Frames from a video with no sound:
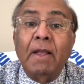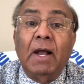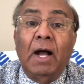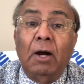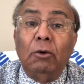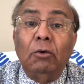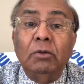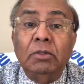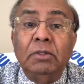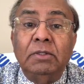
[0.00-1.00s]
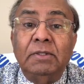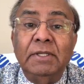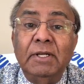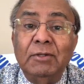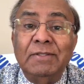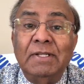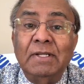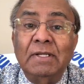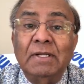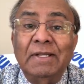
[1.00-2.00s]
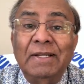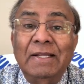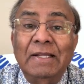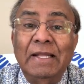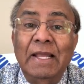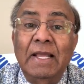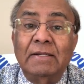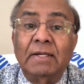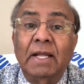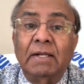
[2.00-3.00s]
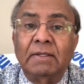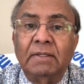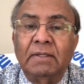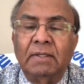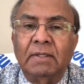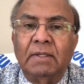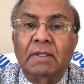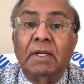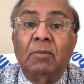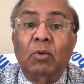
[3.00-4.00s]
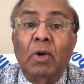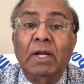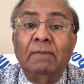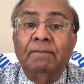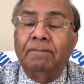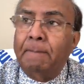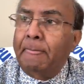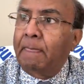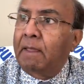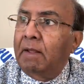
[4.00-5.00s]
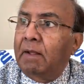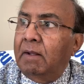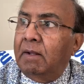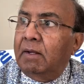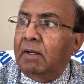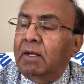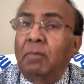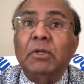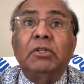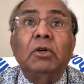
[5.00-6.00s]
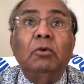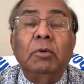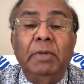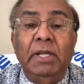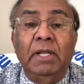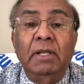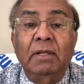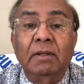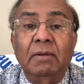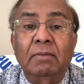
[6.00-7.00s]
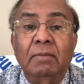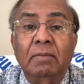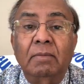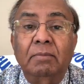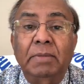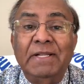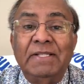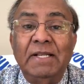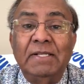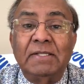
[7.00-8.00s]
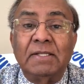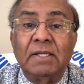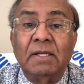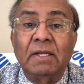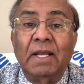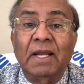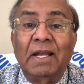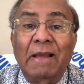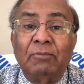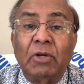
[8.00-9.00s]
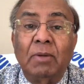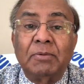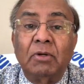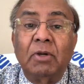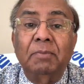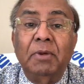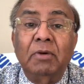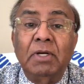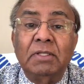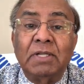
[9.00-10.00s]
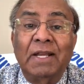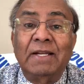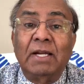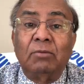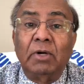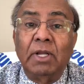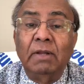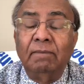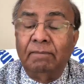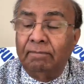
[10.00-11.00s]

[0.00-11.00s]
how to use the internet, number one. Number two would be PCs and laptops or computers and networking.